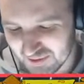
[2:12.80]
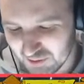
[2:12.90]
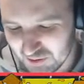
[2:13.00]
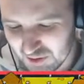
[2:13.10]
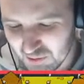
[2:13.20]

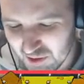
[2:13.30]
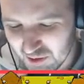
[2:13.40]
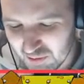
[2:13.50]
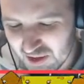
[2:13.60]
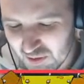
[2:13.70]
So we're
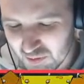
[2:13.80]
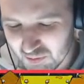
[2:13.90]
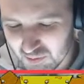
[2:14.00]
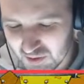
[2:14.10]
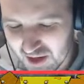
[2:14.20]
gonna be
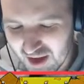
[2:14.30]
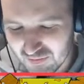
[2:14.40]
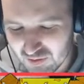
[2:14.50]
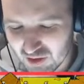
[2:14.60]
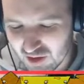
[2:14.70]

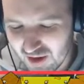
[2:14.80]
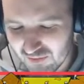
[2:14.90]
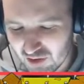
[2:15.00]
having a